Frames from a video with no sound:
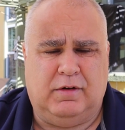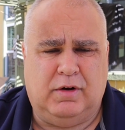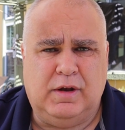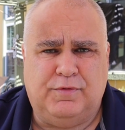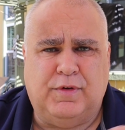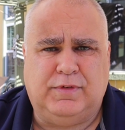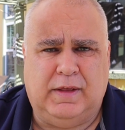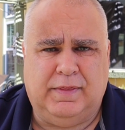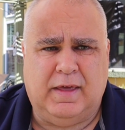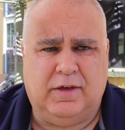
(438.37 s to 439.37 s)
there are only
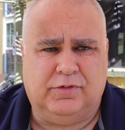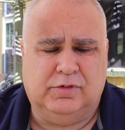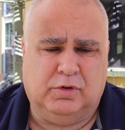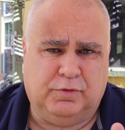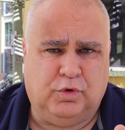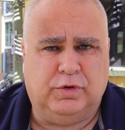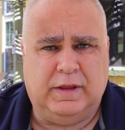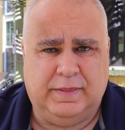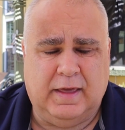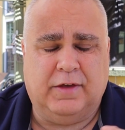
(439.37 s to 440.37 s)
15,000 or
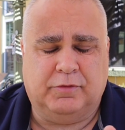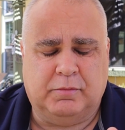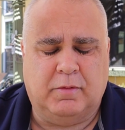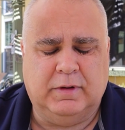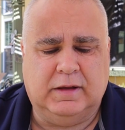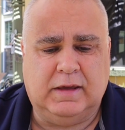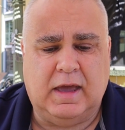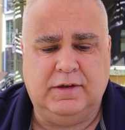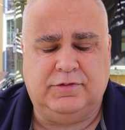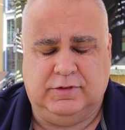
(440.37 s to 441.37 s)
14,000 probably
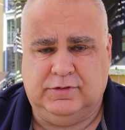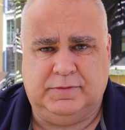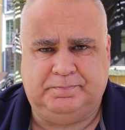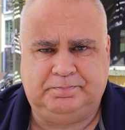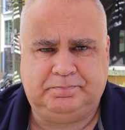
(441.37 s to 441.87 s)
cases